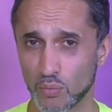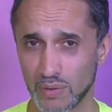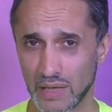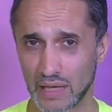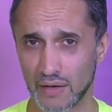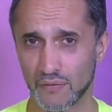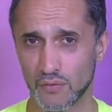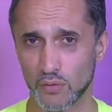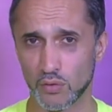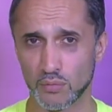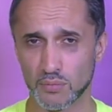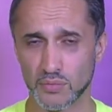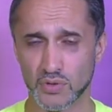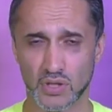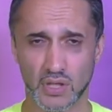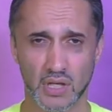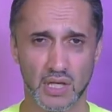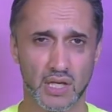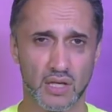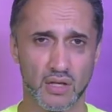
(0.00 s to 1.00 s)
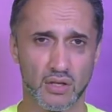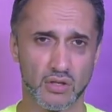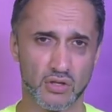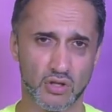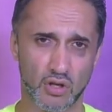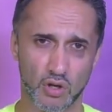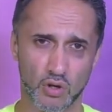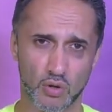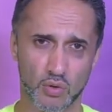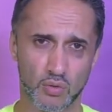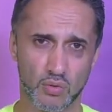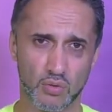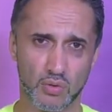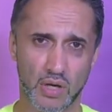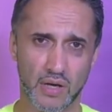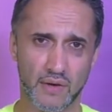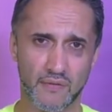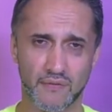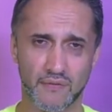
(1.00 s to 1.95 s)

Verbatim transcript: platforms. So